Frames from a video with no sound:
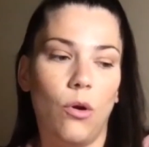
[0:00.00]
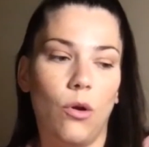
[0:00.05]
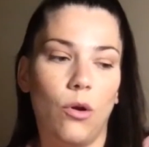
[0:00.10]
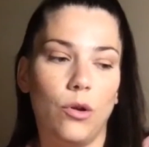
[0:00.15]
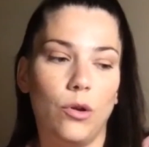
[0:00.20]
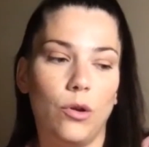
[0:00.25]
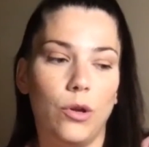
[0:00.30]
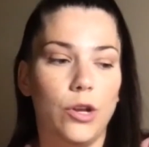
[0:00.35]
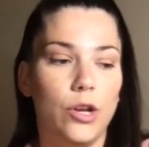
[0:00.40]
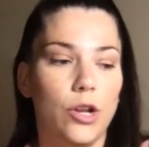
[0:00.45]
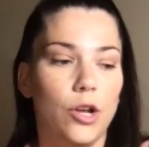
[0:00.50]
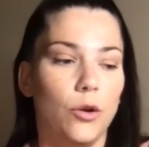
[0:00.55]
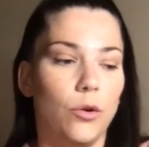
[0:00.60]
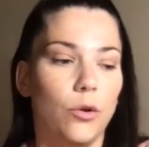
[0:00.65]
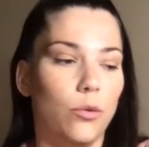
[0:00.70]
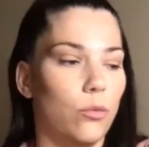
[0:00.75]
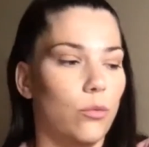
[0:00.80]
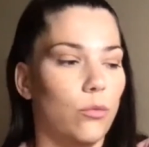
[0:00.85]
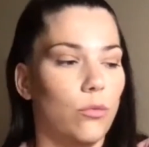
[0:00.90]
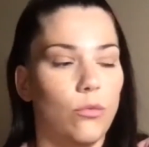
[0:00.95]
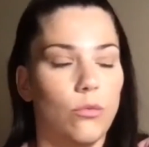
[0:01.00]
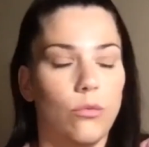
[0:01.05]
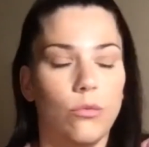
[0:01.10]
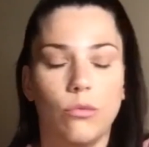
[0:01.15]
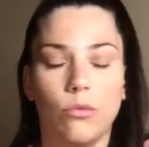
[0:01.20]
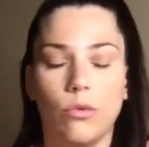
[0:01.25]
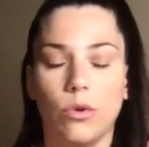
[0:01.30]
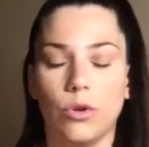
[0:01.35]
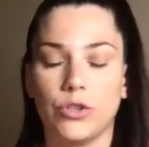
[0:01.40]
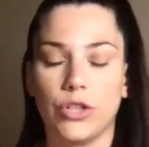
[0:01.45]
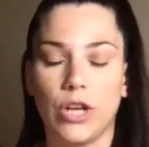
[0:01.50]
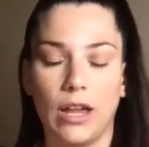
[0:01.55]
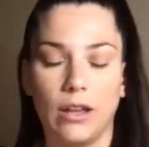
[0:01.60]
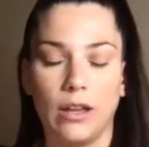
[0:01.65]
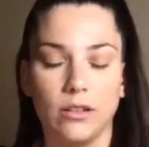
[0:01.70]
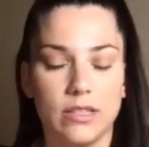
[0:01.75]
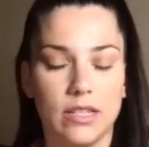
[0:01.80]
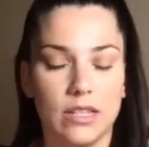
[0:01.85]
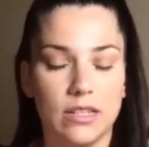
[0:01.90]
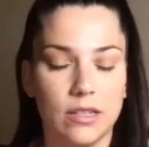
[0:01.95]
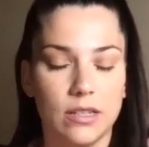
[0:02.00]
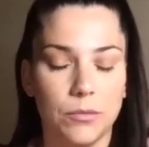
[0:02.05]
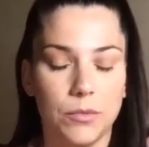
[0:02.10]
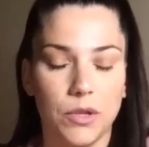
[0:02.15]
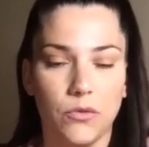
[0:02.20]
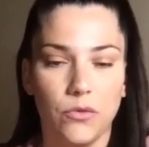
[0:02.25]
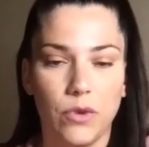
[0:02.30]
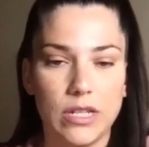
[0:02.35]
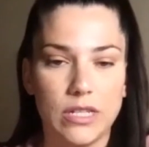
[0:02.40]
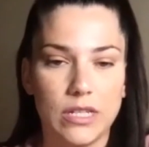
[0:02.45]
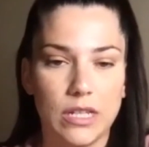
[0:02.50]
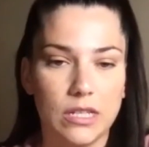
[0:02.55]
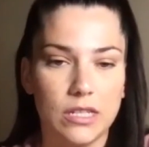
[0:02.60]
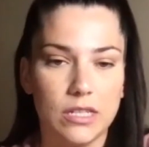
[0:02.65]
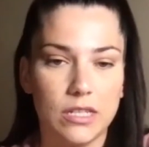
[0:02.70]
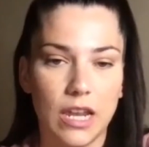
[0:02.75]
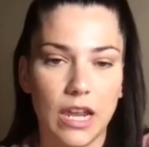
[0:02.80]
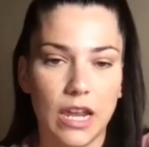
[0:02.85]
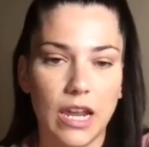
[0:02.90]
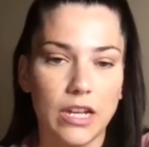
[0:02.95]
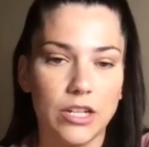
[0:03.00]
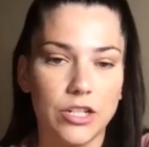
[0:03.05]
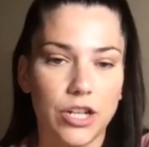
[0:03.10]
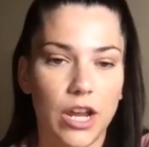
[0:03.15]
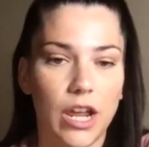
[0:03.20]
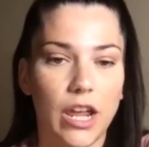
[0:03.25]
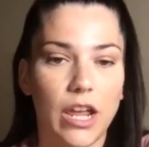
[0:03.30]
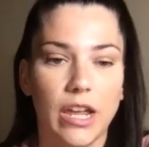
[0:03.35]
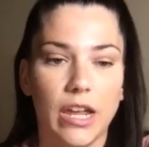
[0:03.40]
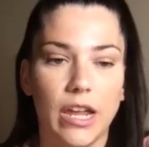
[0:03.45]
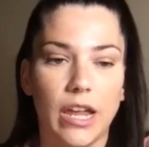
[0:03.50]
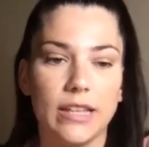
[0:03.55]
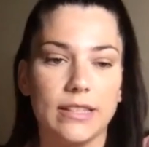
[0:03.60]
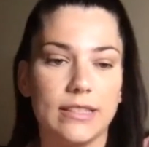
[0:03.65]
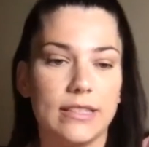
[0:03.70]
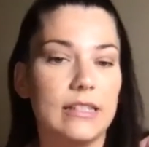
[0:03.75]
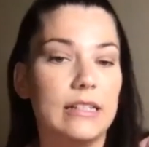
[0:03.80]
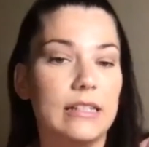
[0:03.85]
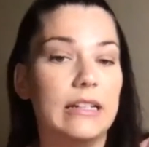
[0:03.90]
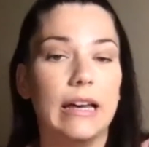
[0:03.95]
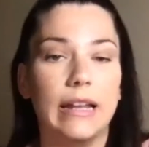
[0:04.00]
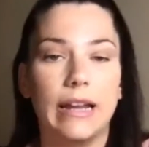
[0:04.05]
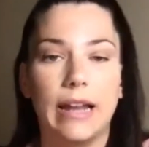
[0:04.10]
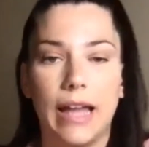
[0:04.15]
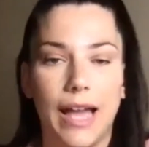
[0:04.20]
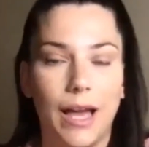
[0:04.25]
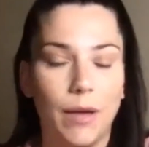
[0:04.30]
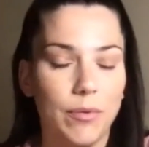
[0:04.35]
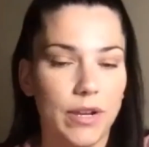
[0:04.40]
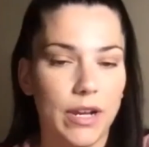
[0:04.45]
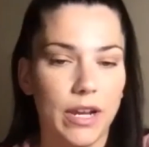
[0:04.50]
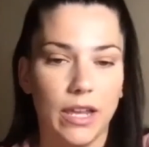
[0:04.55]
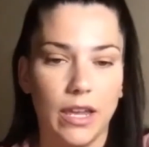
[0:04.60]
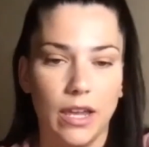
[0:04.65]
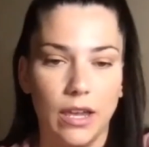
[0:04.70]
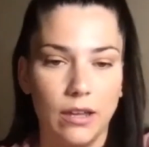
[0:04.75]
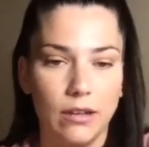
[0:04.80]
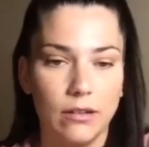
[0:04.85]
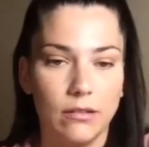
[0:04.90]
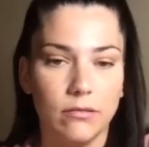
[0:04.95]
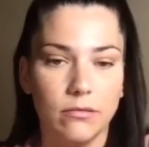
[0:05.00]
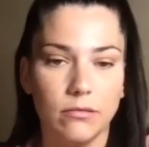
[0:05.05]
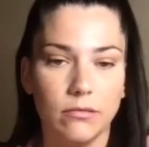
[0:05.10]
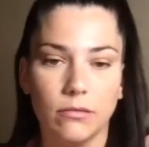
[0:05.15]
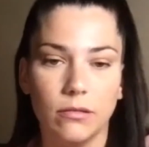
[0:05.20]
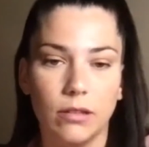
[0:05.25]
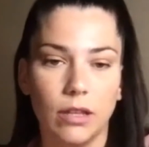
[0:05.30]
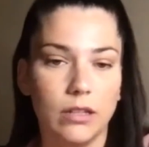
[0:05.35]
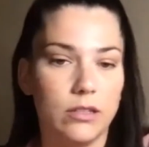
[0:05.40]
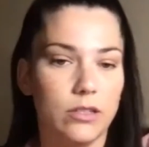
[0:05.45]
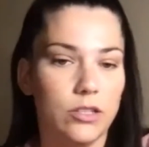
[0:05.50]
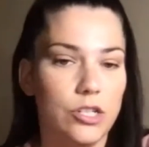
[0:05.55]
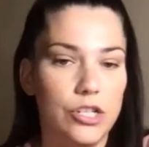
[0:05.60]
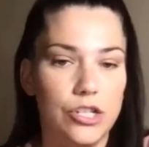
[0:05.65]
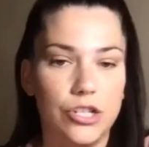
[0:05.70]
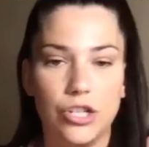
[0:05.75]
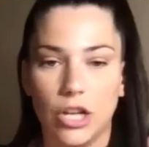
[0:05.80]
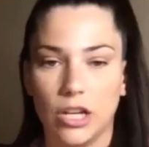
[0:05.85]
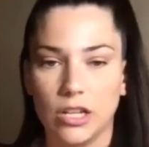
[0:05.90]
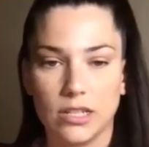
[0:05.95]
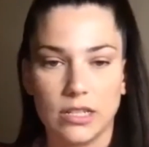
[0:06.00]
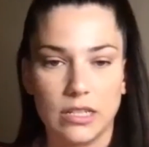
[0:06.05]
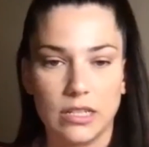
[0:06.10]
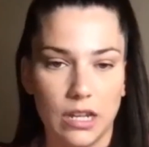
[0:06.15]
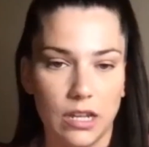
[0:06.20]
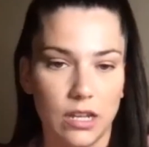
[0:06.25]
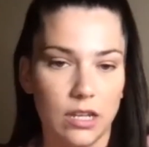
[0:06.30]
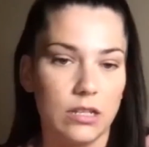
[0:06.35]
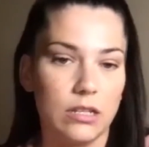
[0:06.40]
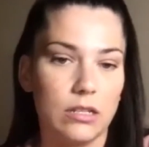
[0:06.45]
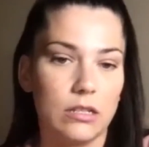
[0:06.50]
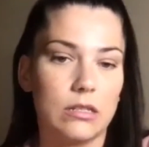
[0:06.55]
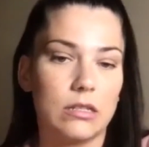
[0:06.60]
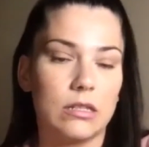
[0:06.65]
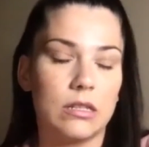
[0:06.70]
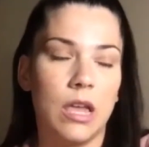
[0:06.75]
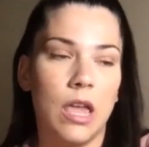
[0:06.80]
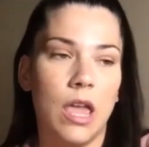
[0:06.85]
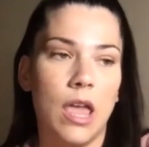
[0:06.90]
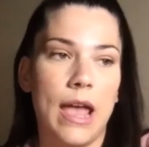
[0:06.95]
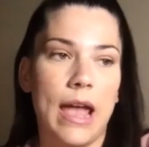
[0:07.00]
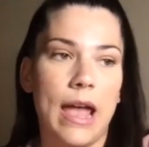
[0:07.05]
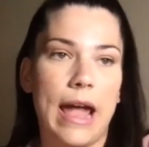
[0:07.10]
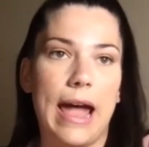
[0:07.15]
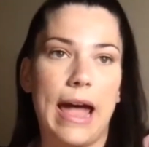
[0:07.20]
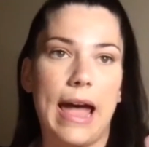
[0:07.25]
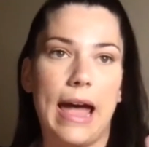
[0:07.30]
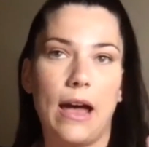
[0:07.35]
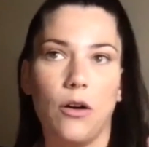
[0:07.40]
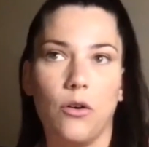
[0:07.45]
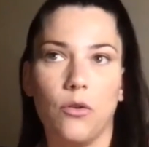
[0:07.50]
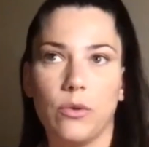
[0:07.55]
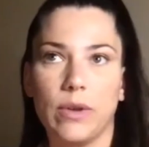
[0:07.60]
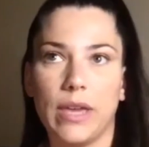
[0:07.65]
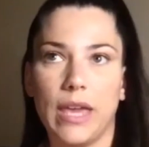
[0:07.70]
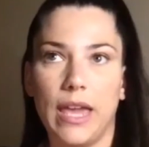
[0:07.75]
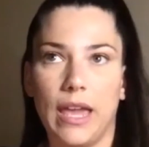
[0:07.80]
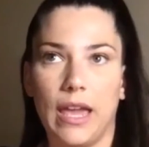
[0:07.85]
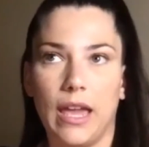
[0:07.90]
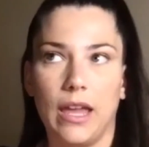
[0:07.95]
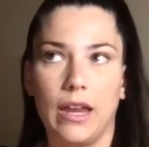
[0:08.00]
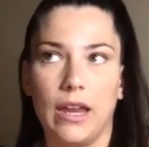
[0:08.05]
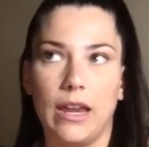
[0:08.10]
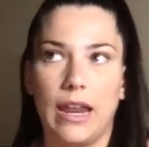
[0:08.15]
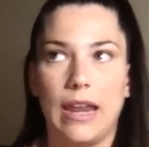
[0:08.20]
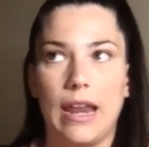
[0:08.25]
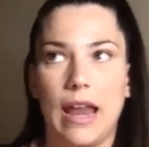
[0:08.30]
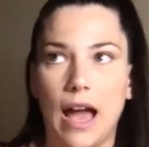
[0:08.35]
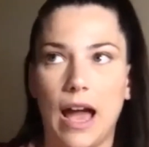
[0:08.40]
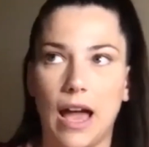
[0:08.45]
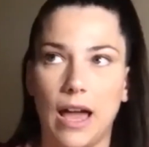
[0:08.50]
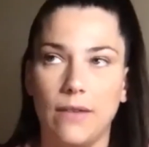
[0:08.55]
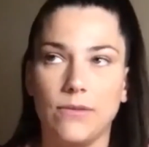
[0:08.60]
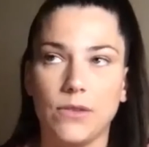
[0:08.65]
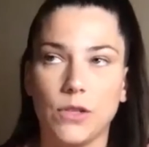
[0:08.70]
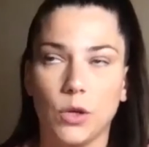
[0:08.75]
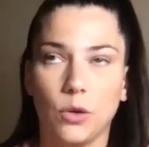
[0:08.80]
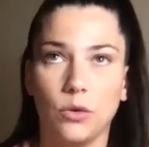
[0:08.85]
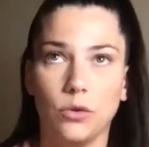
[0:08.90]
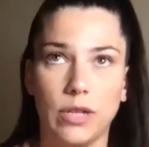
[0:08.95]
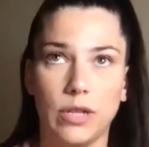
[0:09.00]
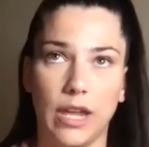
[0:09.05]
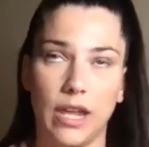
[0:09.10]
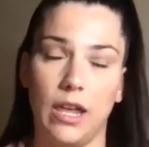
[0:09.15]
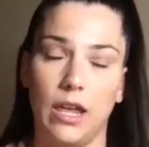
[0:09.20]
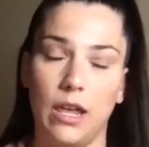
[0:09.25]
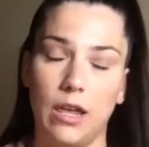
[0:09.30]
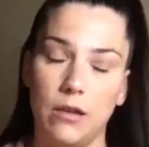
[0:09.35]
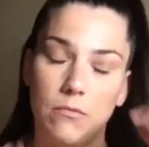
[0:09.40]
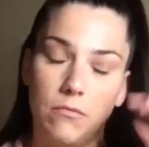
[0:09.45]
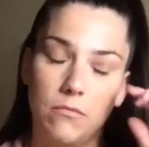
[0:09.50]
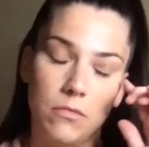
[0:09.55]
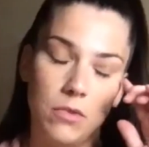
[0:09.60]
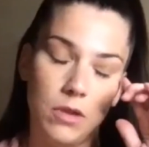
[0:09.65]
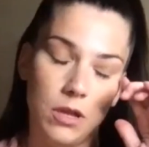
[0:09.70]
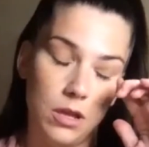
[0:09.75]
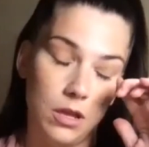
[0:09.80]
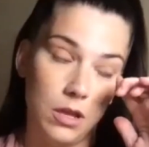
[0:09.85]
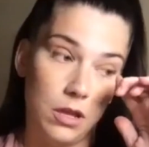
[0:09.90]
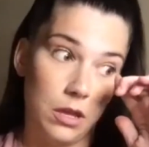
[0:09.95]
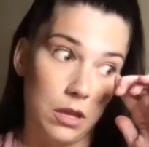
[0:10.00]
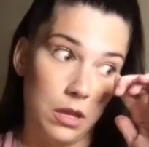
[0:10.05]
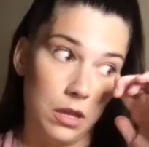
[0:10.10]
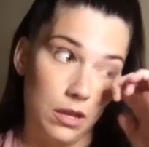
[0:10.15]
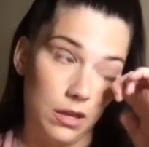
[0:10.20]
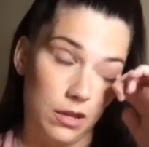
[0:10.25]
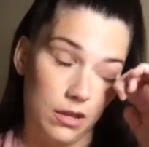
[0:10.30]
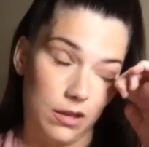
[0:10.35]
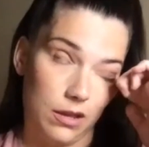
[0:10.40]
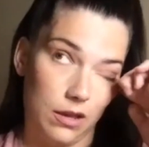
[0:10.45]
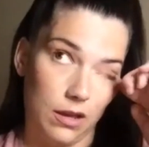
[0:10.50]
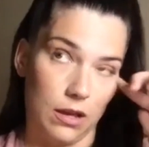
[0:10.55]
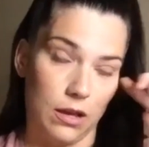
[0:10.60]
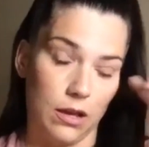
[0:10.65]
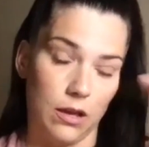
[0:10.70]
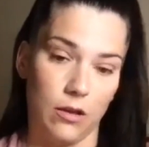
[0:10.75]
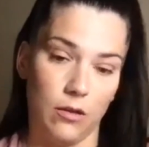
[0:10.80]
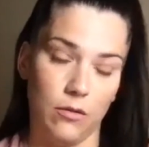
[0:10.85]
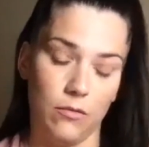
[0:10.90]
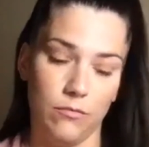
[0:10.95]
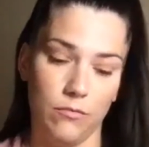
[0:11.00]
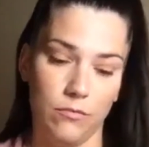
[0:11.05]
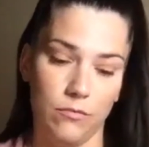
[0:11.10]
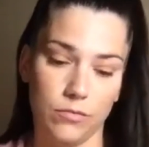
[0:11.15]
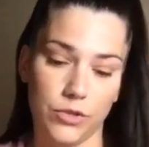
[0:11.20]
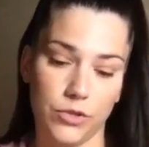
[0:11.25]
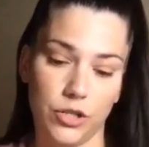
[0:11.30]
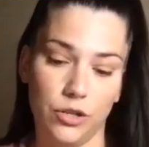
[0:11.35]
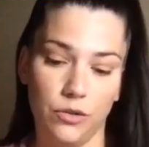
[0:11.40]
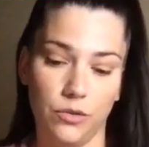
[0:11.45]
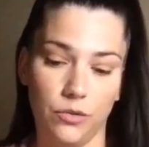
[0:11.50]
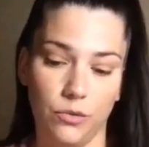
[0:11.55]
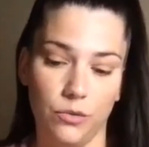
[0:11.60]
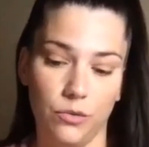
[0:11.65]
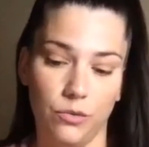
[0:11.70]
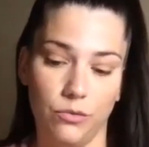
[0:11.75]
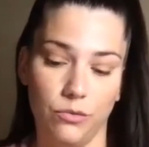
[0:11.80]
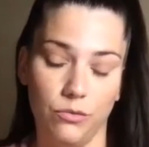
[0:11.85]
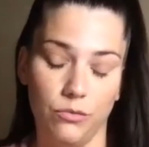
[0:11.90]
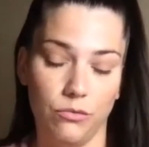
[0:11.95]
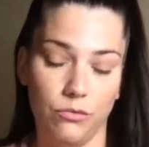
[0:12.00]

you know, a child said something racist to AJ, it's gonna happen again. It's just is. How can, and I've told him to